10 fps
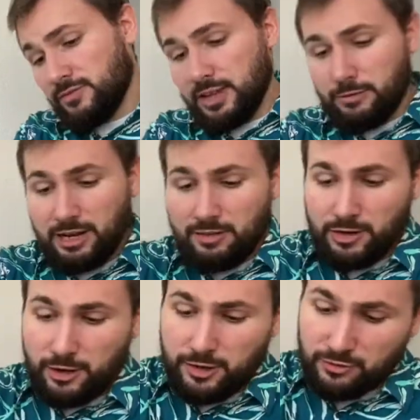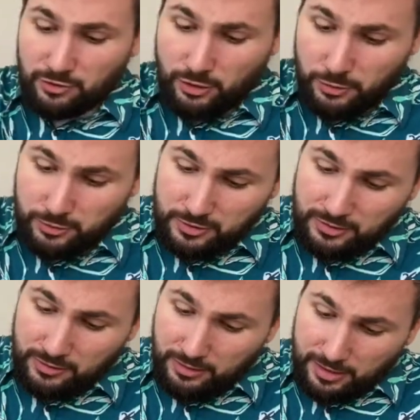deck will have a lot of
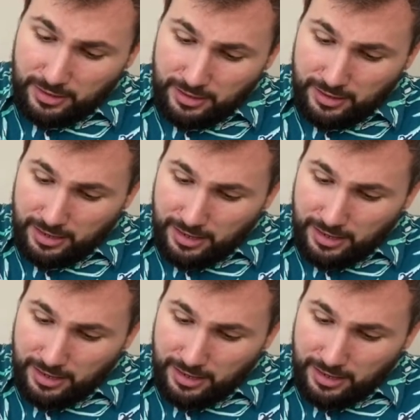stones uh,